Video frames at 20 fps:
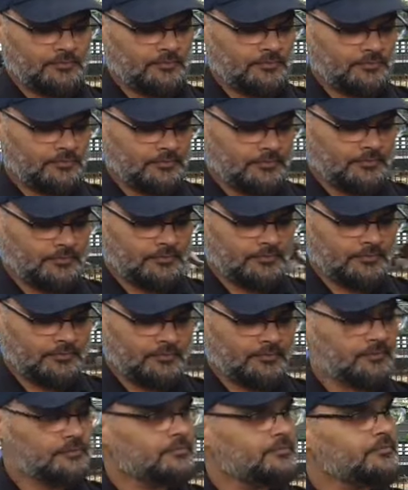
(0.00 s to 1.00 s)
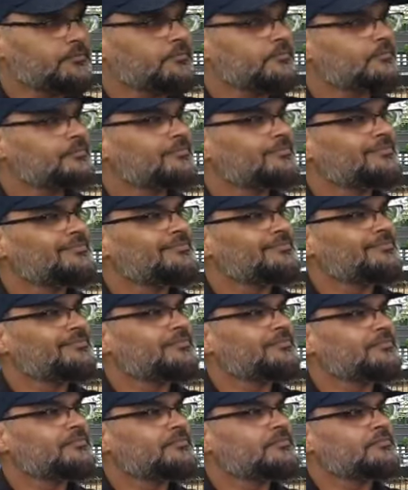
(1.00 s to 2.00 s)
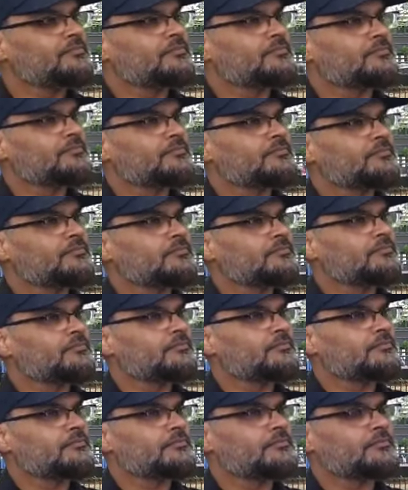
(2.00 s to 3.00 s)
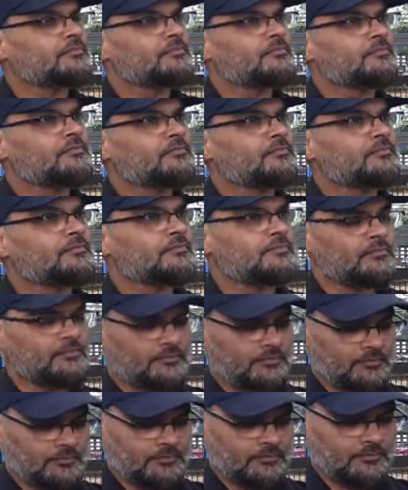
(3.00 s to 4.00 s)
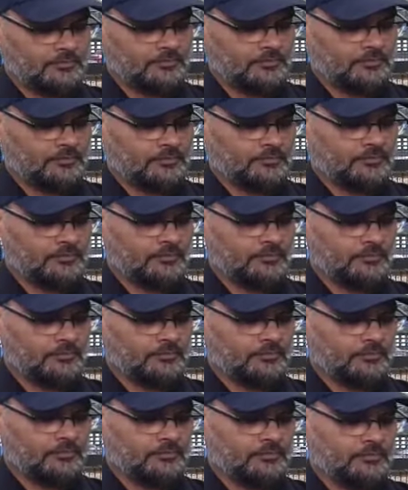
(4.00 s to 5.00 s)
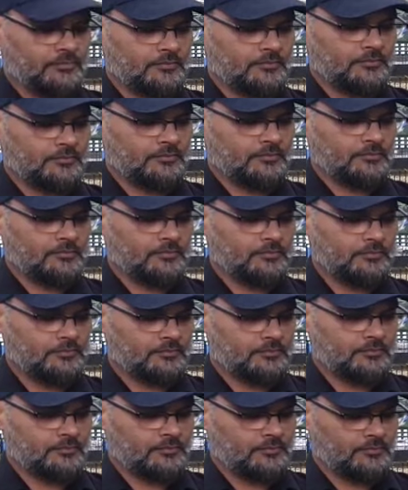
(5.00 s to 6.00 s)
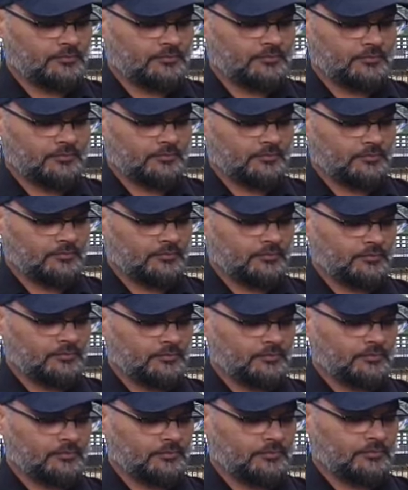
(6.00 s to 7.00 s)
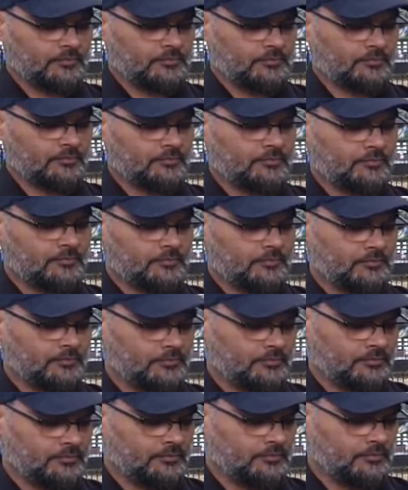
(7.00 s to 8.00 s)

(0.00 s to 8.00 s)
No words are spoken by the person on screen.